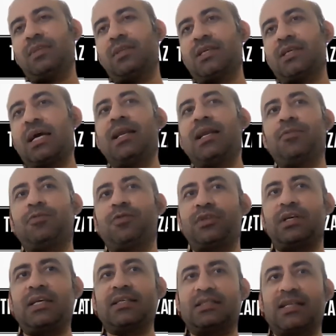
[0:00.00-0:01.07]
sign up for the
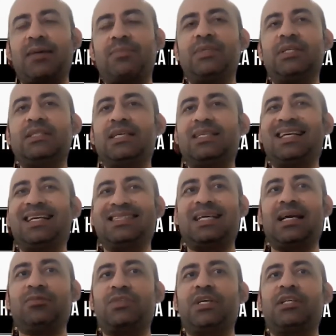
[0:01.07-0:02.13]
exam. These are the
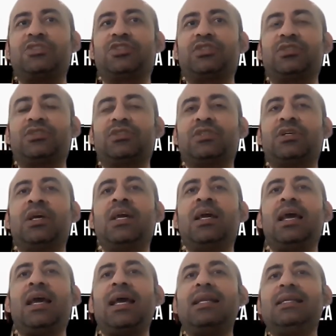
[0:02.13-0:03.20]
exam sessions.
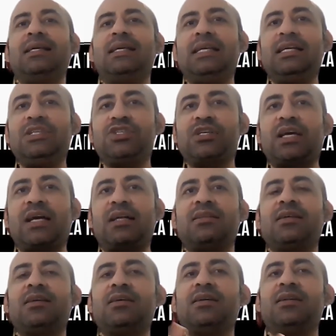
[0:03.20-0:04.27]
And each
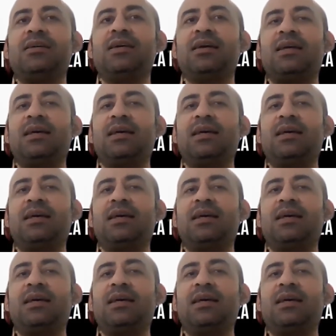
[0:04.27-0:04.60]
candidate,